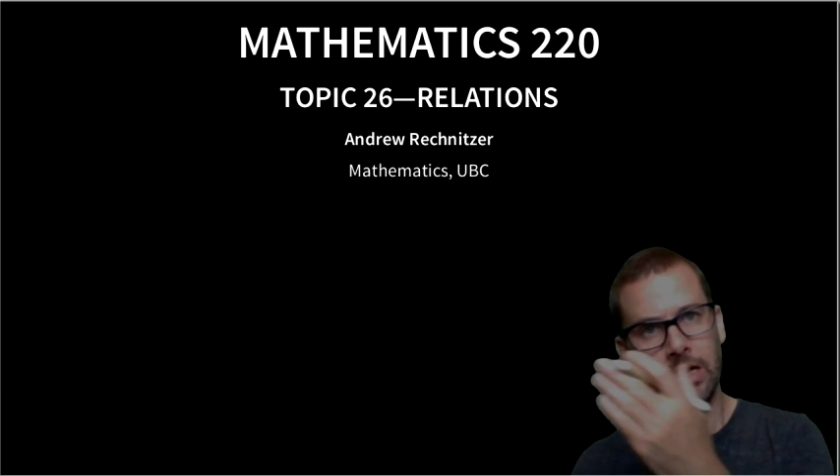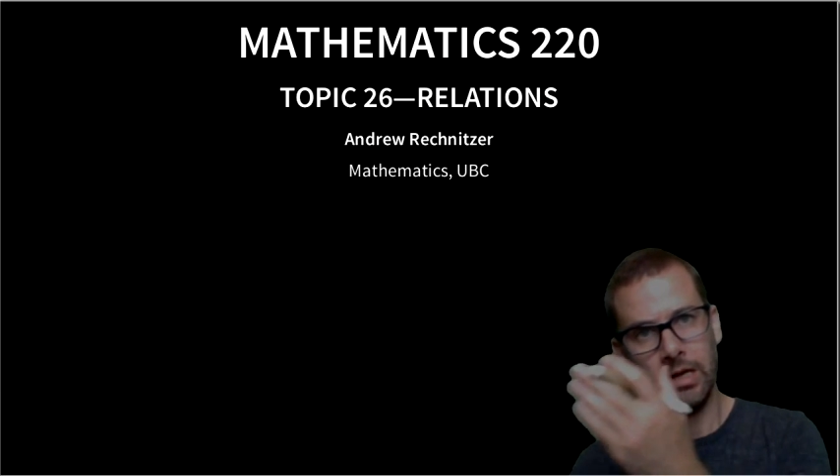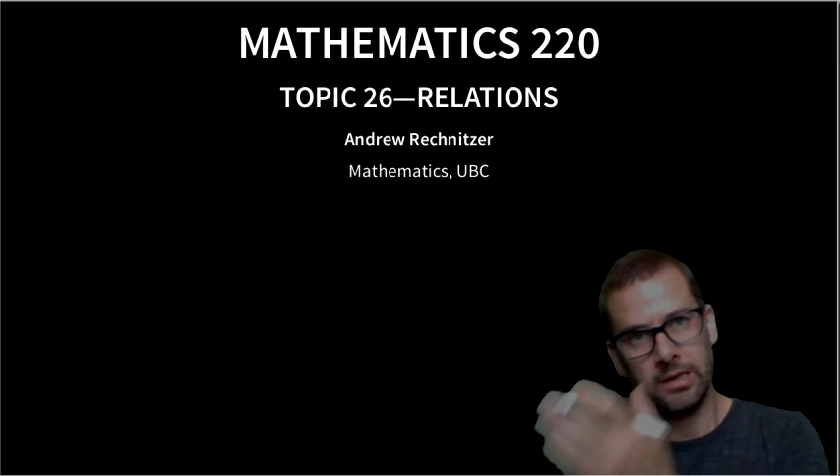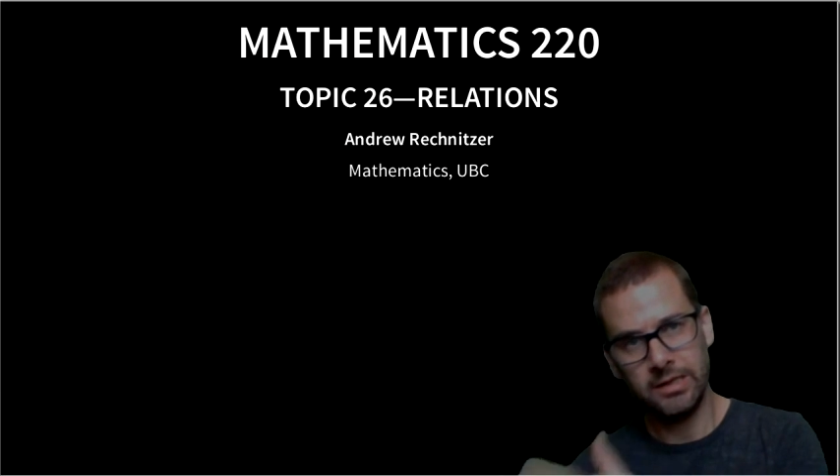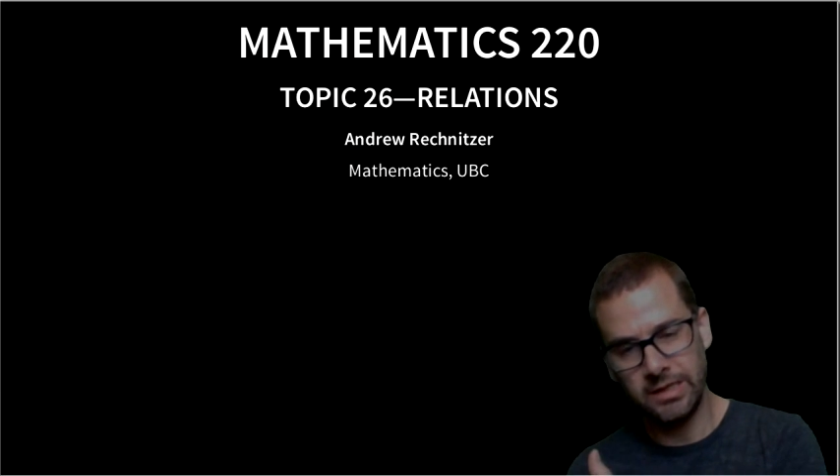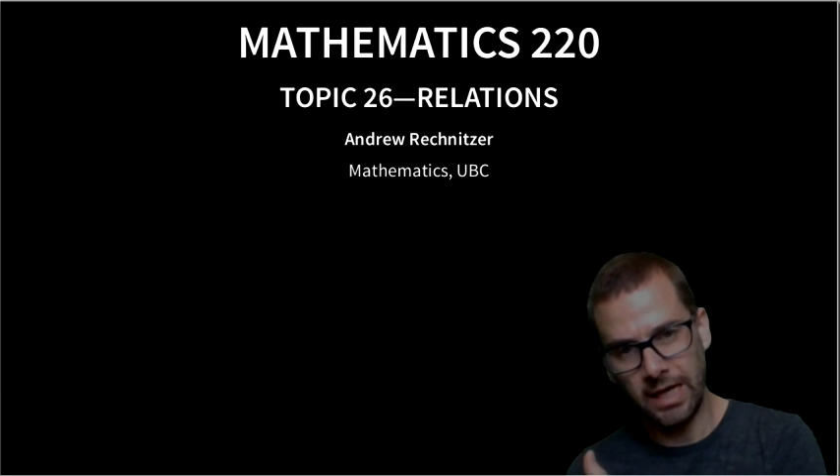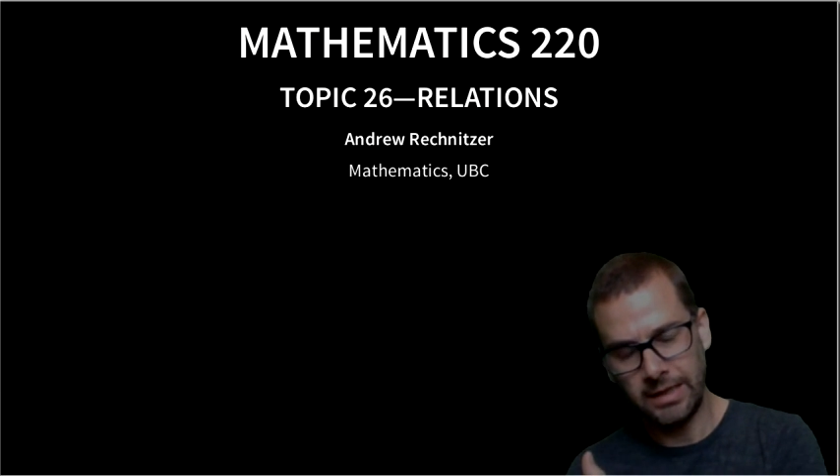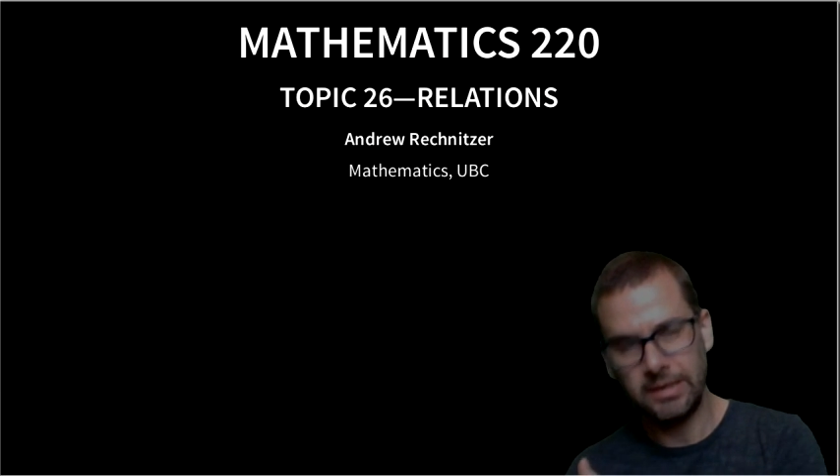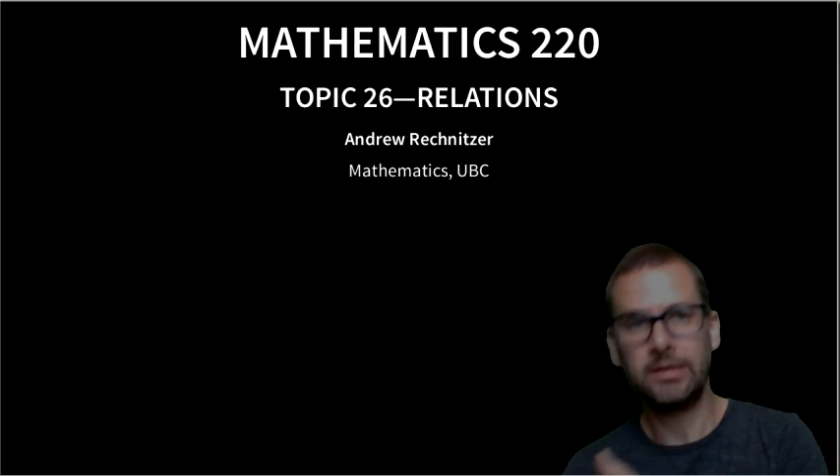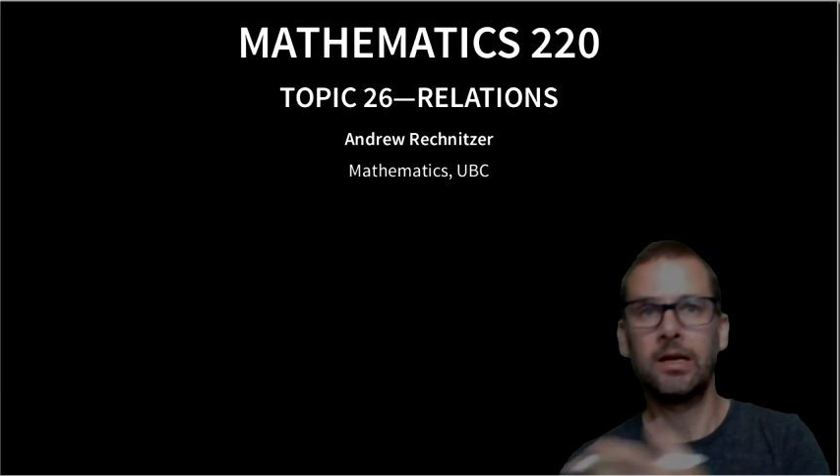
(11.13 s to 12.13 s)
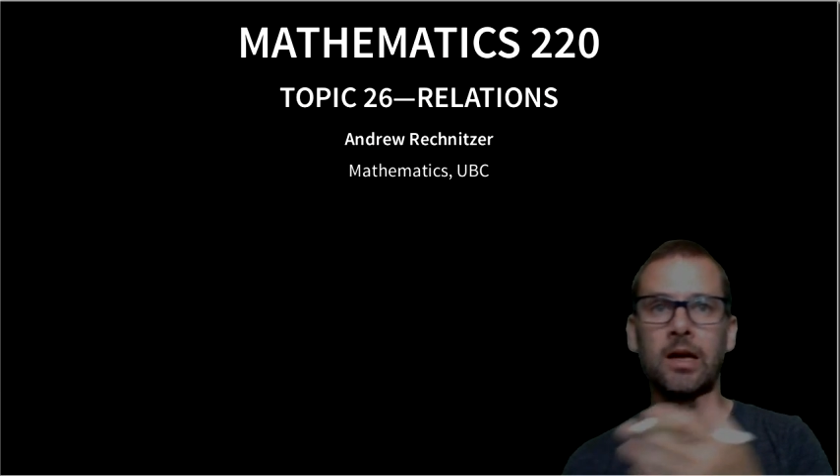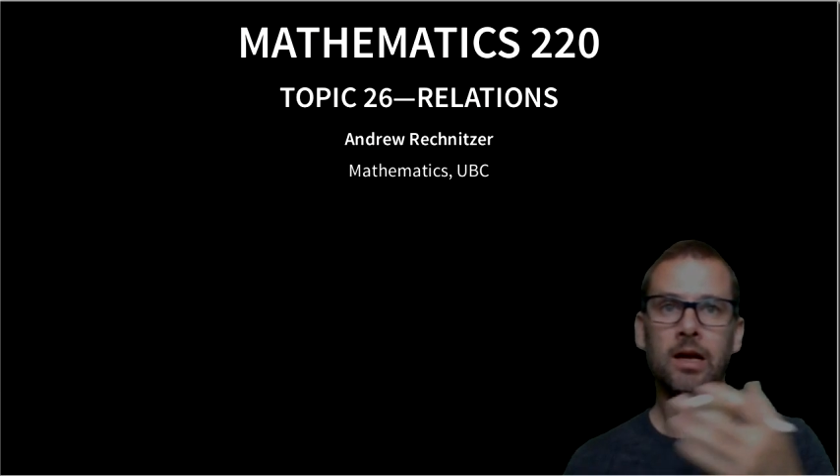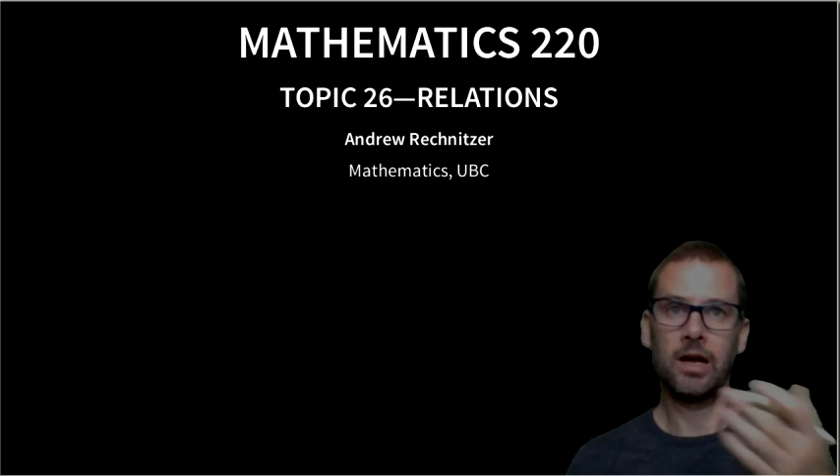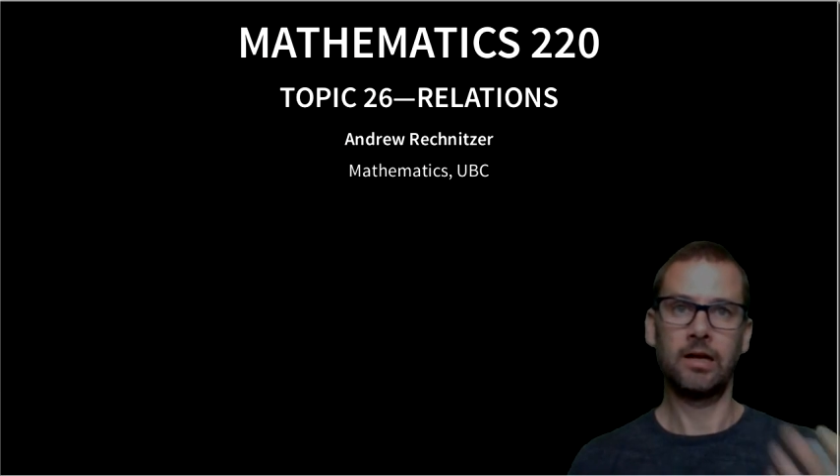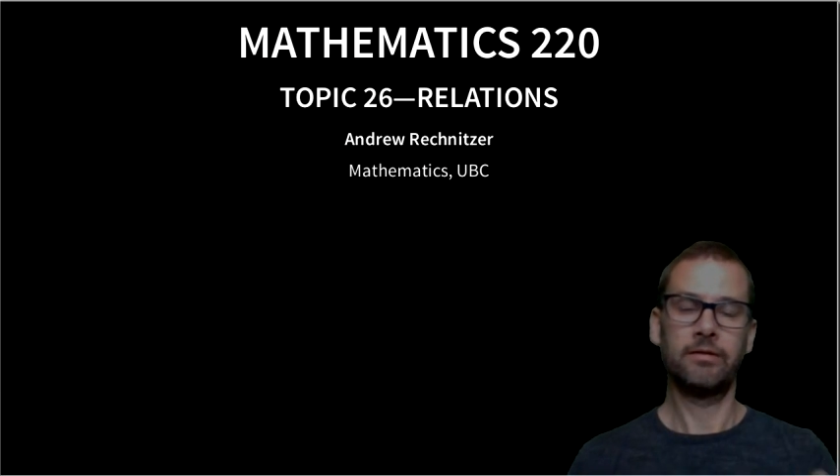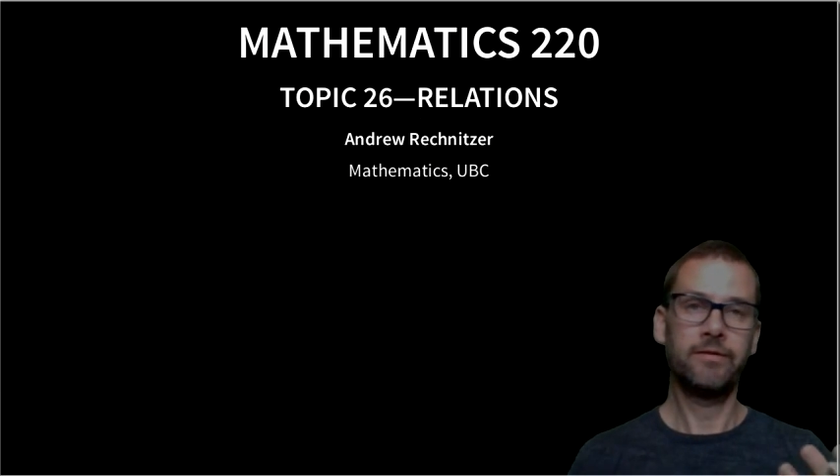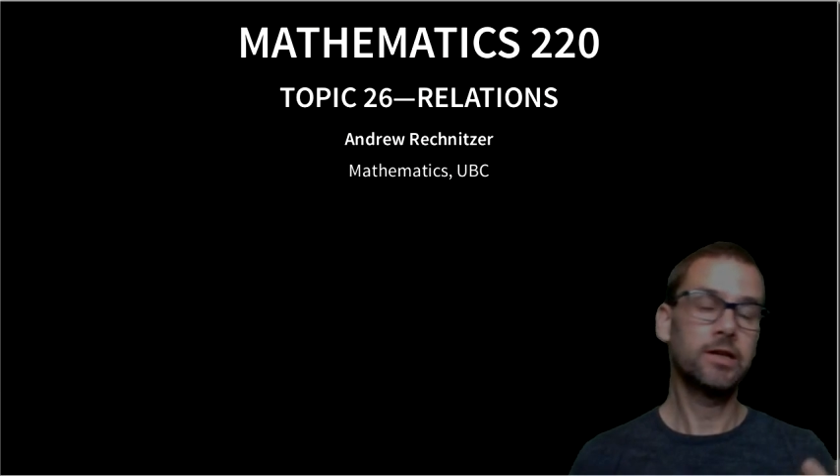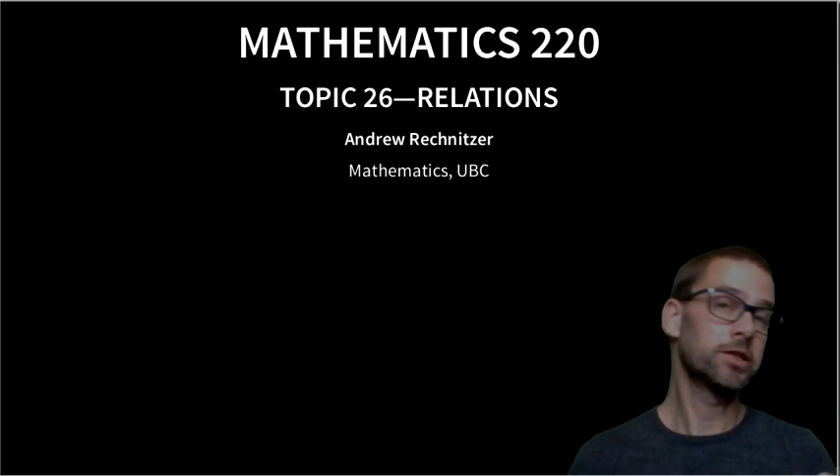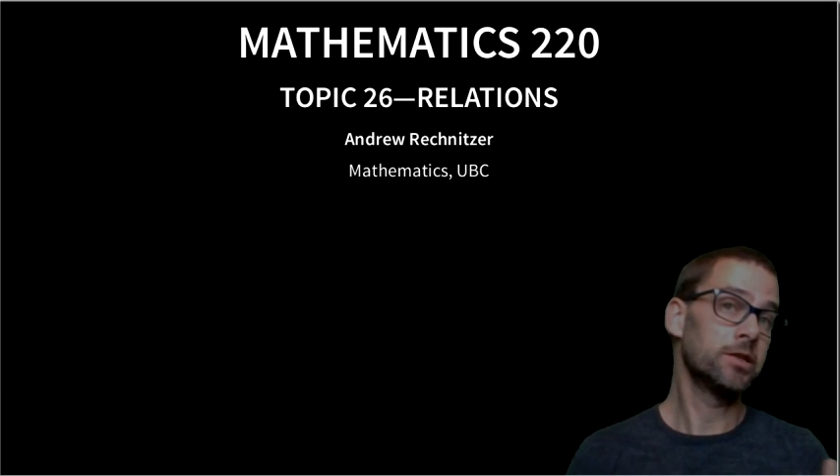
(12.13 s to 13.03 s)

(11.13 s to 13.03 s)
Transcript: sets and functions.